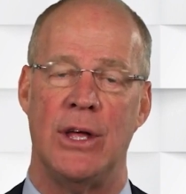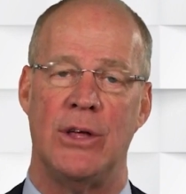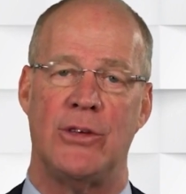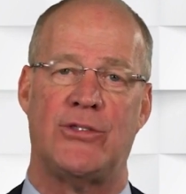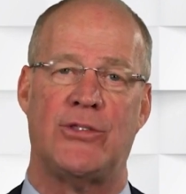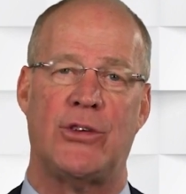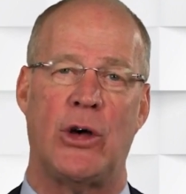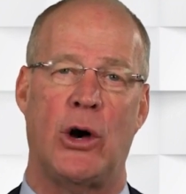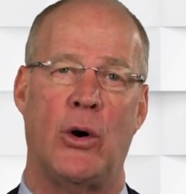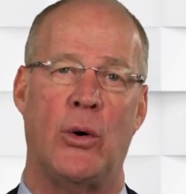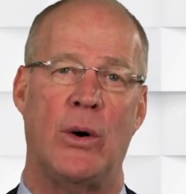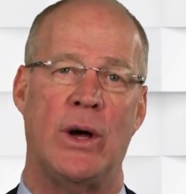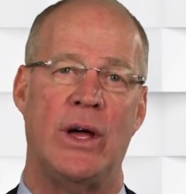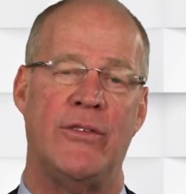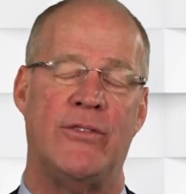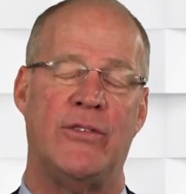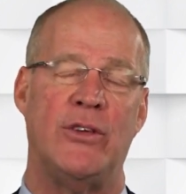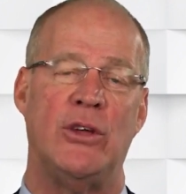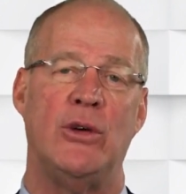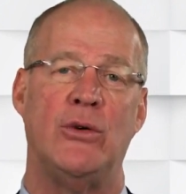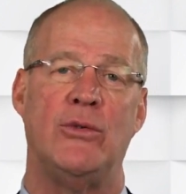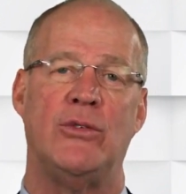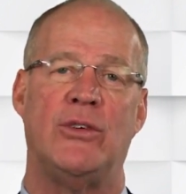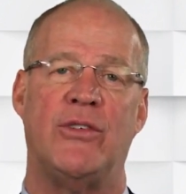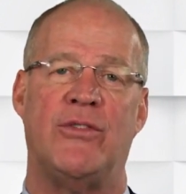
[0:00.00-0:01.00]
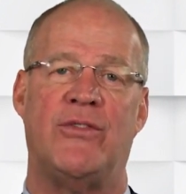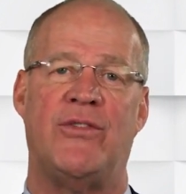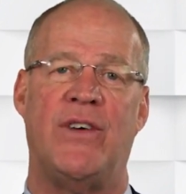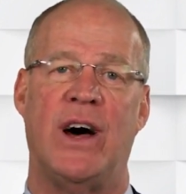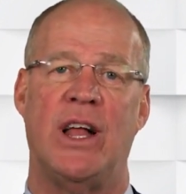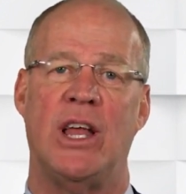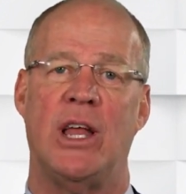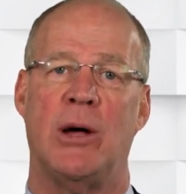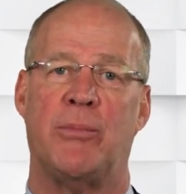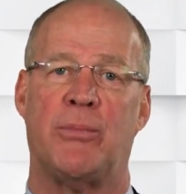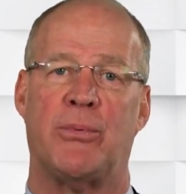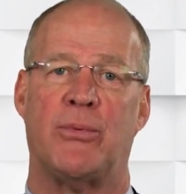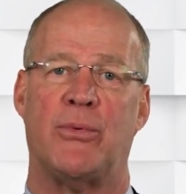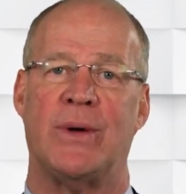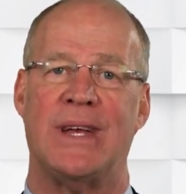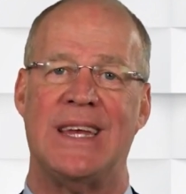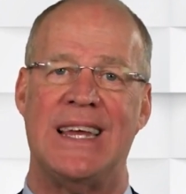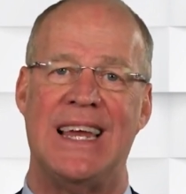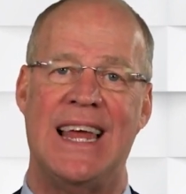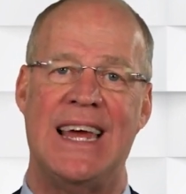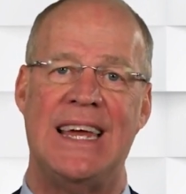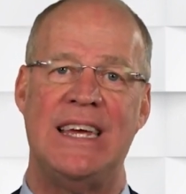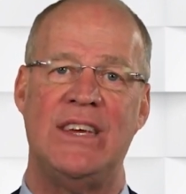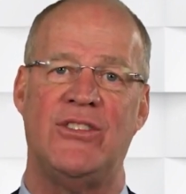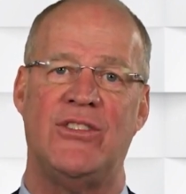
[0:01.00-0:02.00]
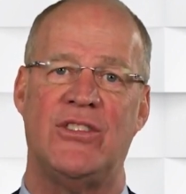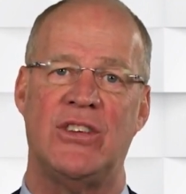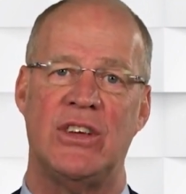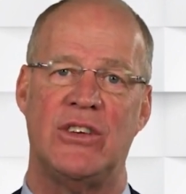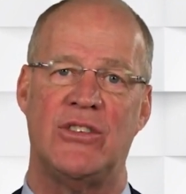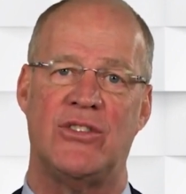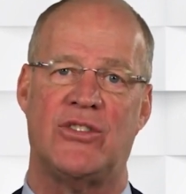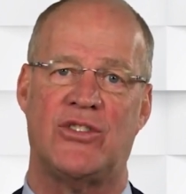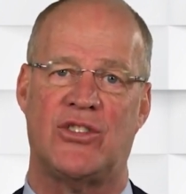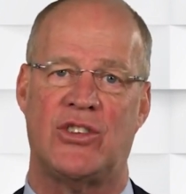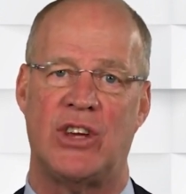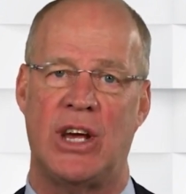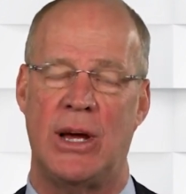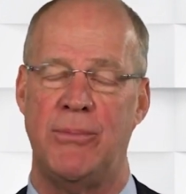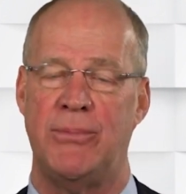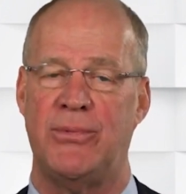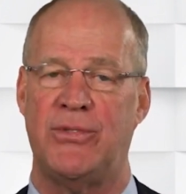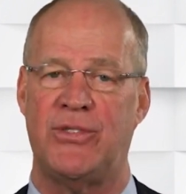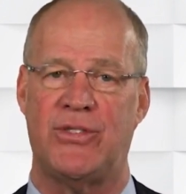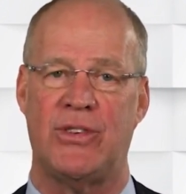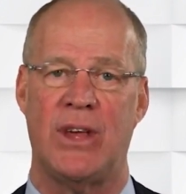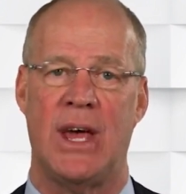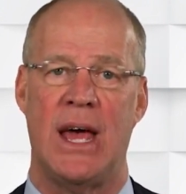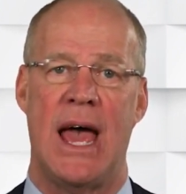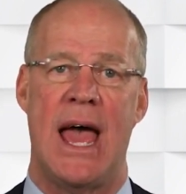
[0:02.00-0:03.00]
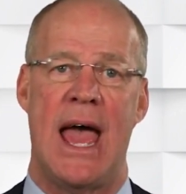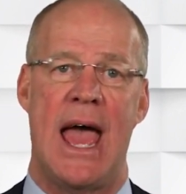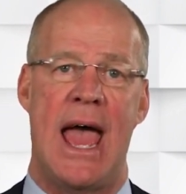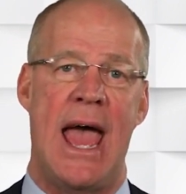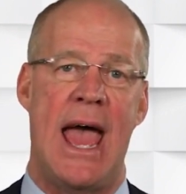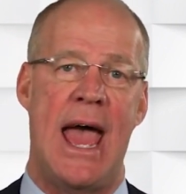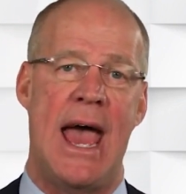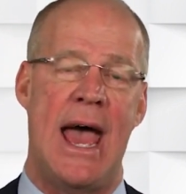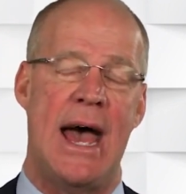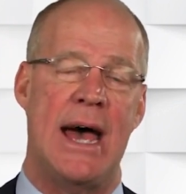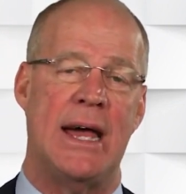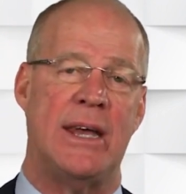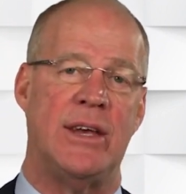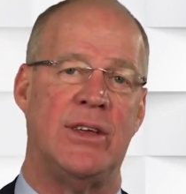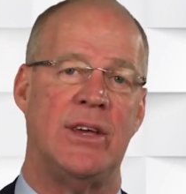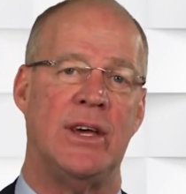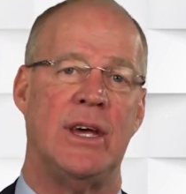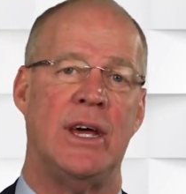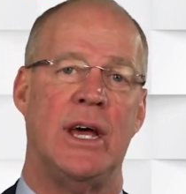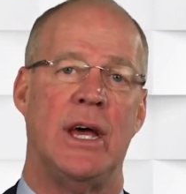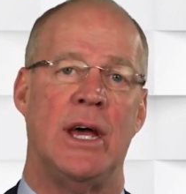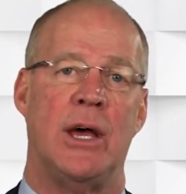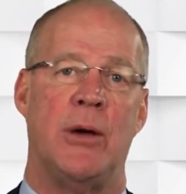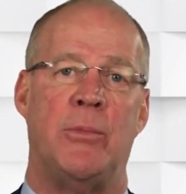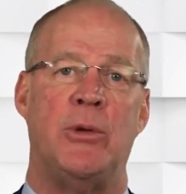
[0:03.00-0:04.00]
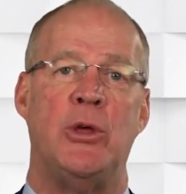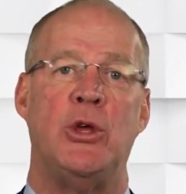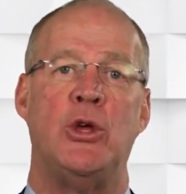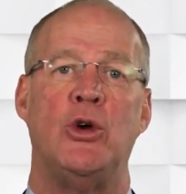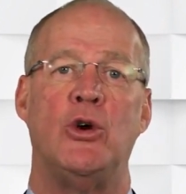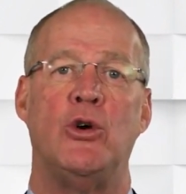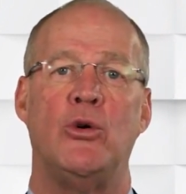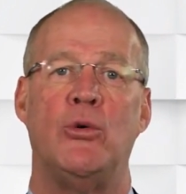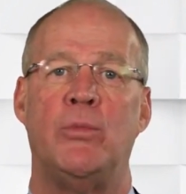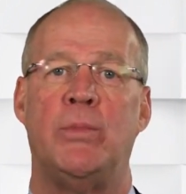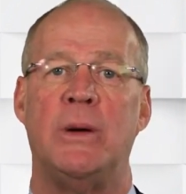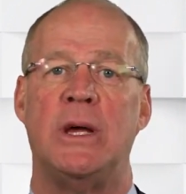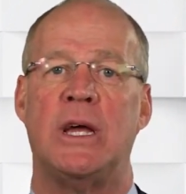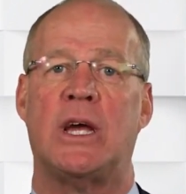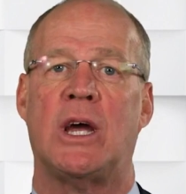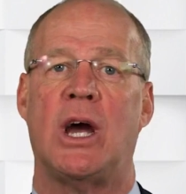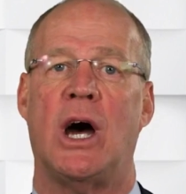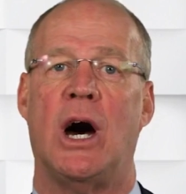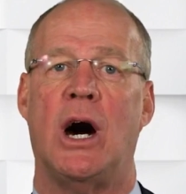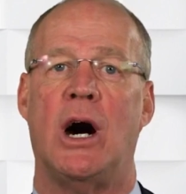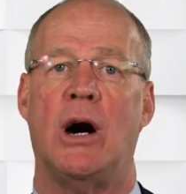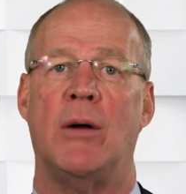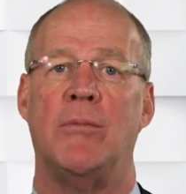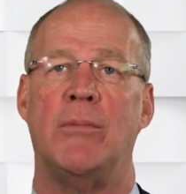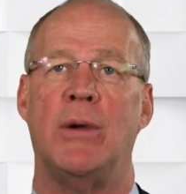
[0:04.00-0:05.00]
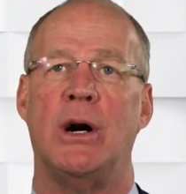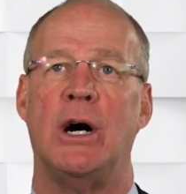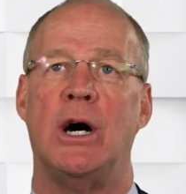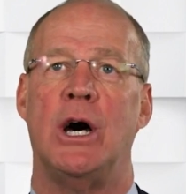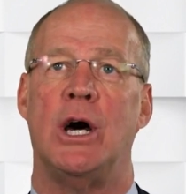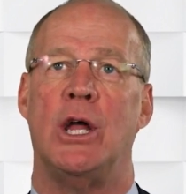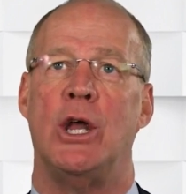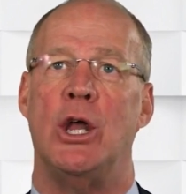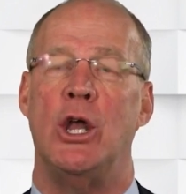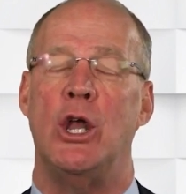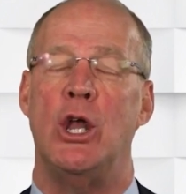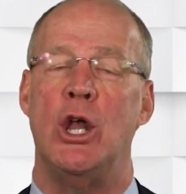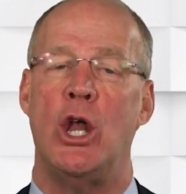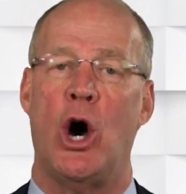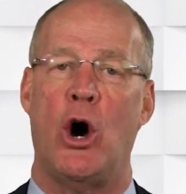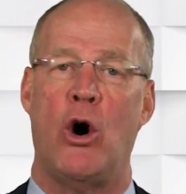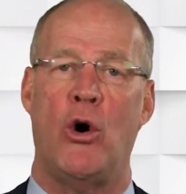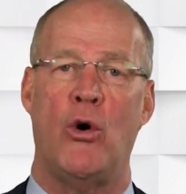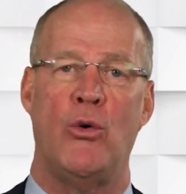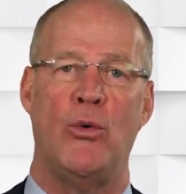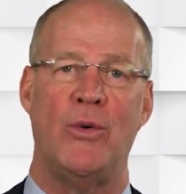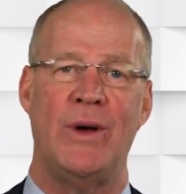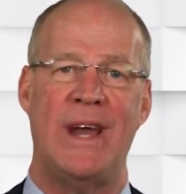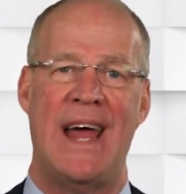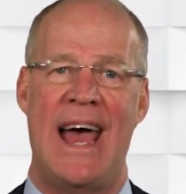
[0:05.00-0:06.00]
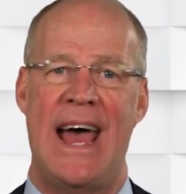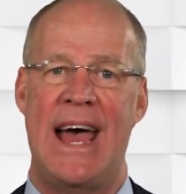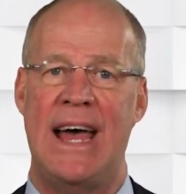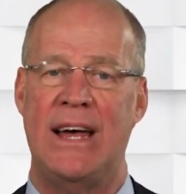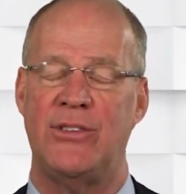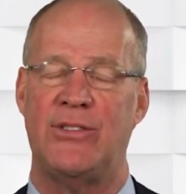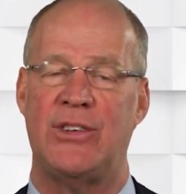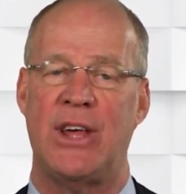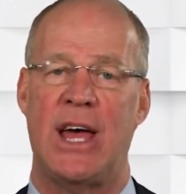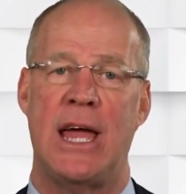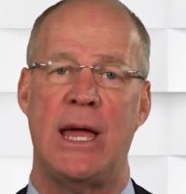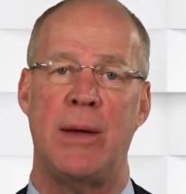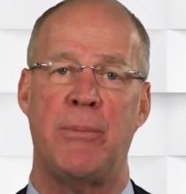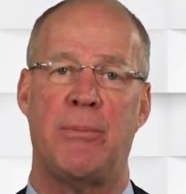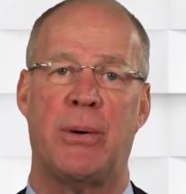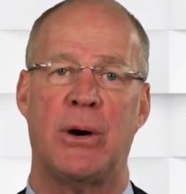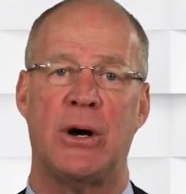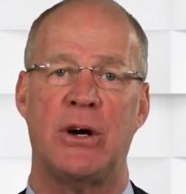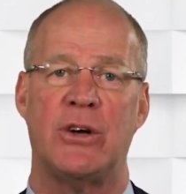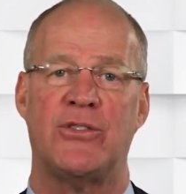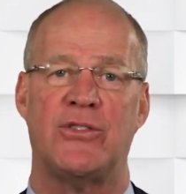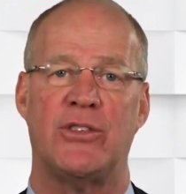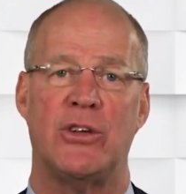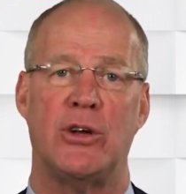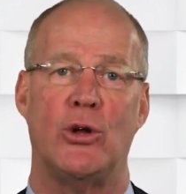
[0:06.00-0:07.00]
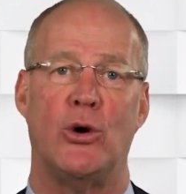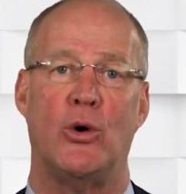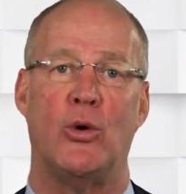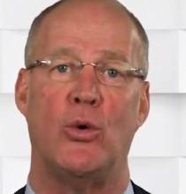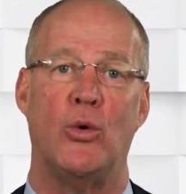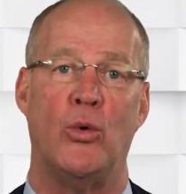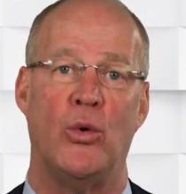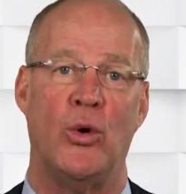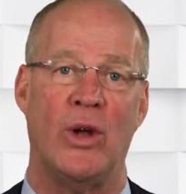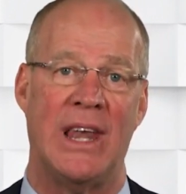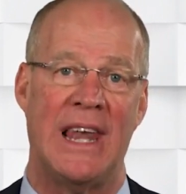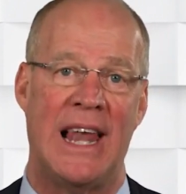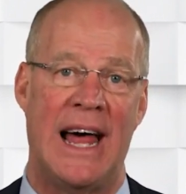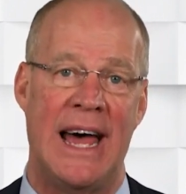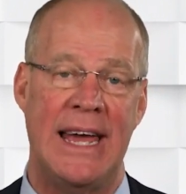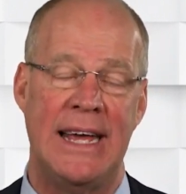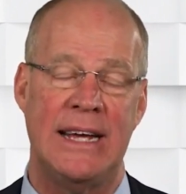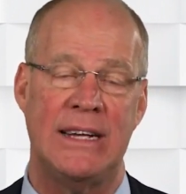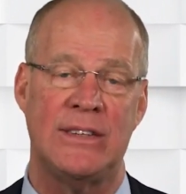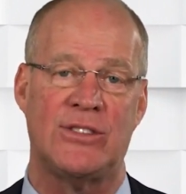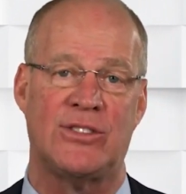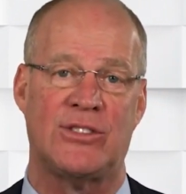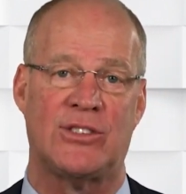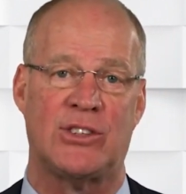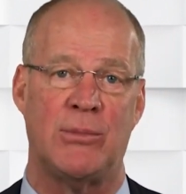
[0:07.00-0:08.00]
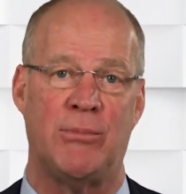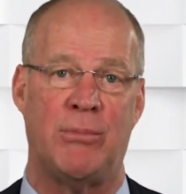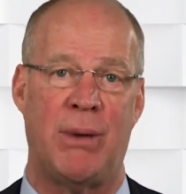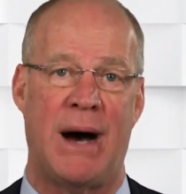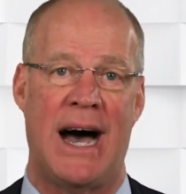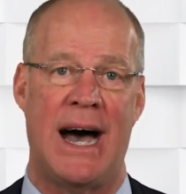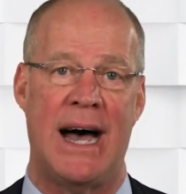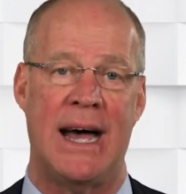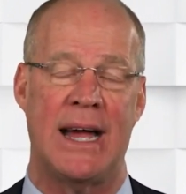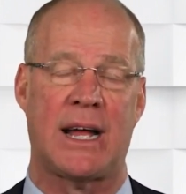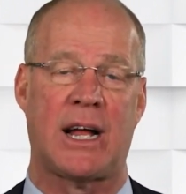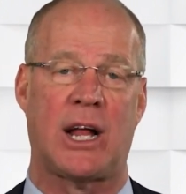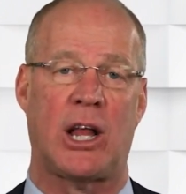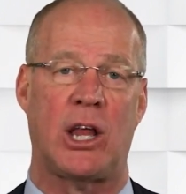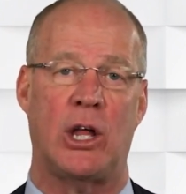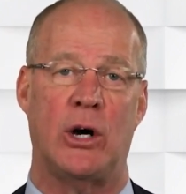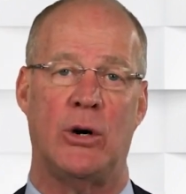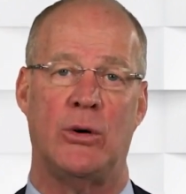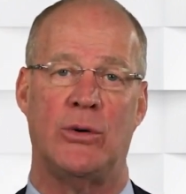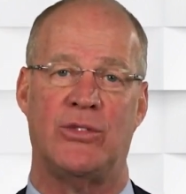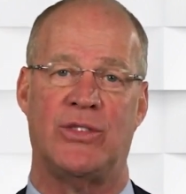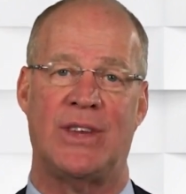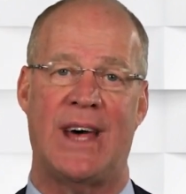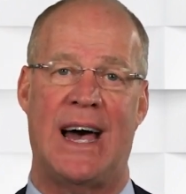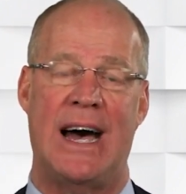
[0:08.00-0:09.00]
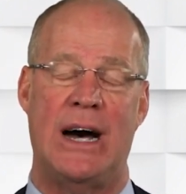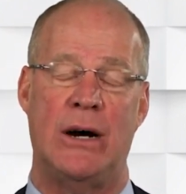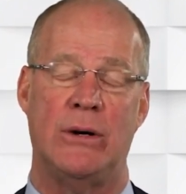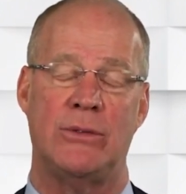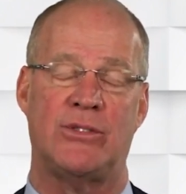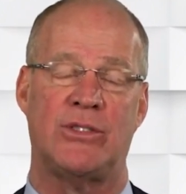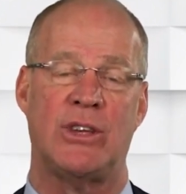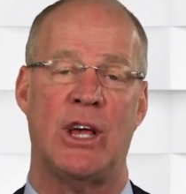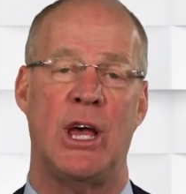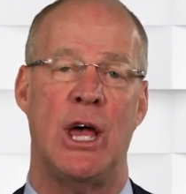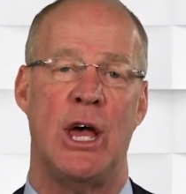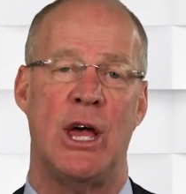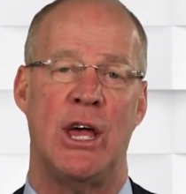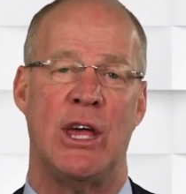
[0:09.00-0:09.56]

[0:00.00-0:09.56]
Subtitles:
So if you develop relationships and you become known as a person who likes to buy closeouts,